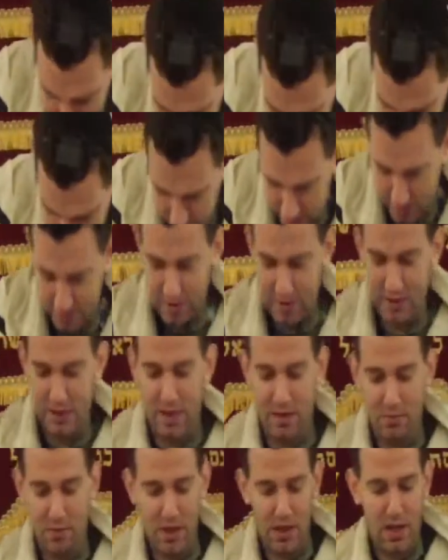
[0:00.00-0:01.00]
and
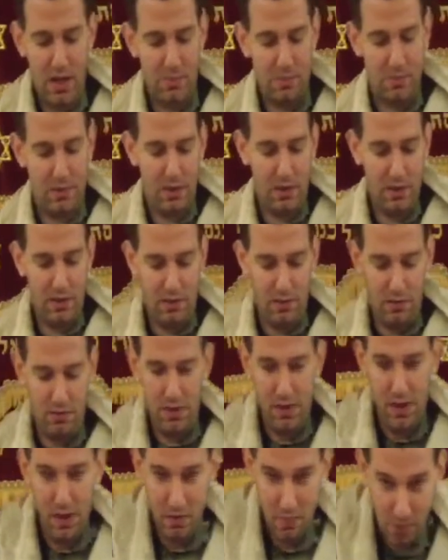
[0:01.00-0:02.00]
they wake up to
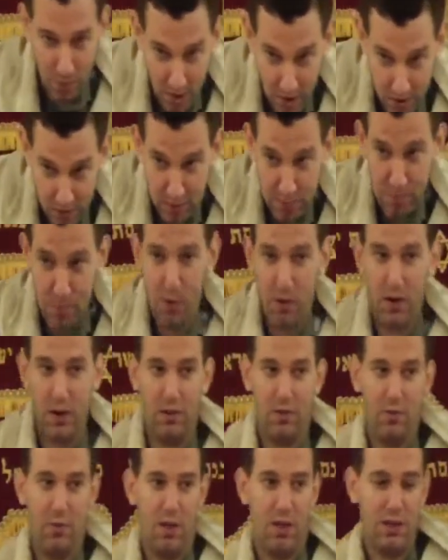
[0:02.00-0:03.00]
watch
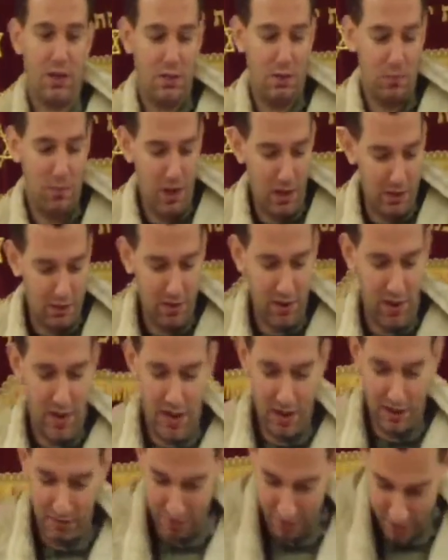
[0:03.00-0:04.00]
sports, watch the Red
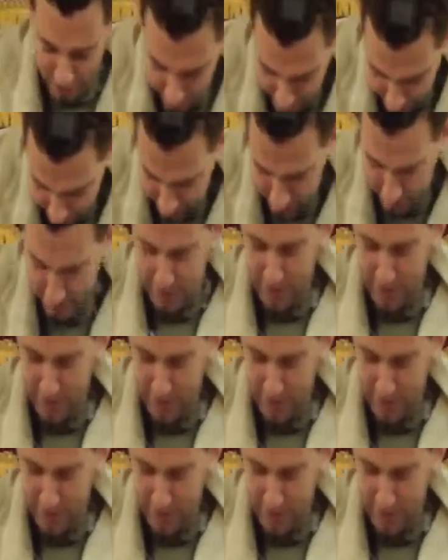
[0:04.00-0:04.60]
Sox, things